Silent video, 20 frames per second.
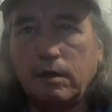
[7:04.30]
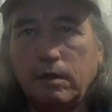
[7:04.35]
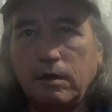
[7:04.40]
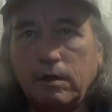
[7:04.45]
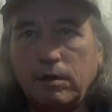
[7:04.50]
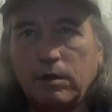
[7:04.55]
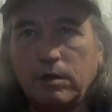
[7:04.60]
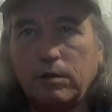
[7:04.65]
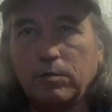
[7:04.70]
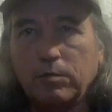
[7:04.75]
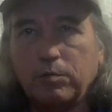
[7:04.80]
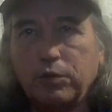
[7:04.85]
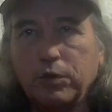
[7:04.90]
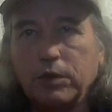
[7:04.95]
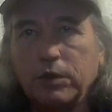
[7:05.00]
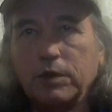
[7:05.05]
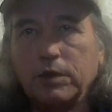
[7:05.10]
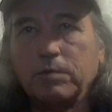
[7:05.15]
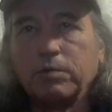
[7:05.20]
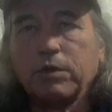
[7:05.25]
You can
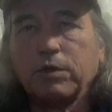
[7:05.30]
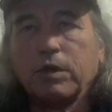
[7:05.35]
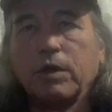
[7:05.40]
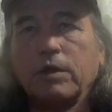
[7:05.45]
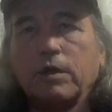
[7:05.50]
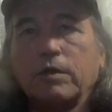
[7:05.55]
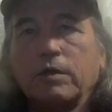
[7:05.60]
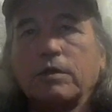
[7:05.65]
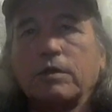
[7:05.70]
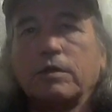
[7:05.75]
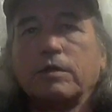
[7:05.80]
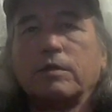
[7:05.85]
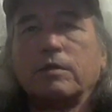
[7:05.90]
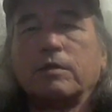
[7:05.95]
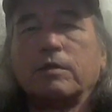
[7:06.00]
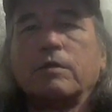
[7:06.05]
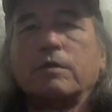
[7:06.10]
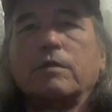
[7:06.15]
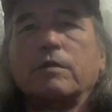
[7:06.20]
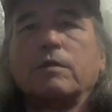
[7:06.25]
put in plugs.
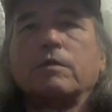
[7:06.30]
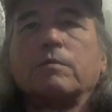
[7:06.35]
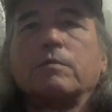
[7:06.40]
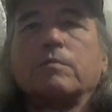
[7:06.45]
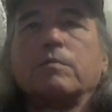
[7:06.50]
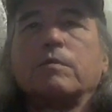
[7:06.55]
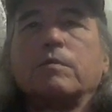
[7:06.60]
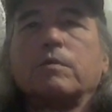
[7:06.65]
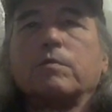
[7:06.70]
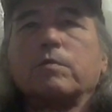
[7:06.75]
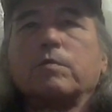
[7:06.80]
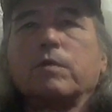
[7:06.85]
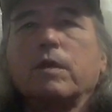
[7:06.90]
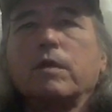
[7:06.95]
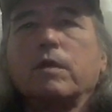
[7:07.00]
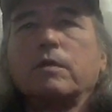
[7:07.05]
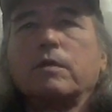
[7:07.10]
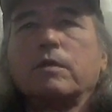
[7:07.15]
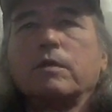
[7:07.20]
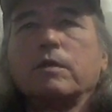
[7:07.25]
Put the
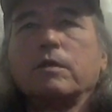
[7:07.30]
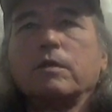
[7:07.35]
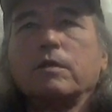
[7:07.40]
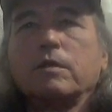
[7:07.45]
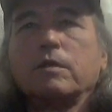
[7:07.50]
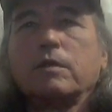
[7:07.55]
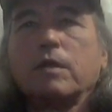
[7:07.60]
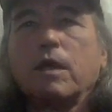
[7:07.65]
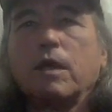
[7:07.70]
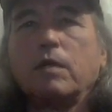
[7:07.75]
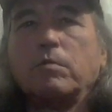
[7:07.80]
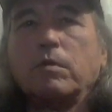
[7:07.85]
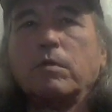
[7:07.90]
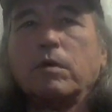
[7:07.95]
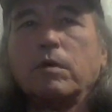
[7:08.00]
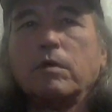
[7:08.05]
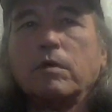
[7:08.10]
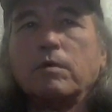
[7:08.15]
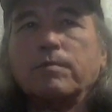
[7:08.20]
plugs in the sidebar.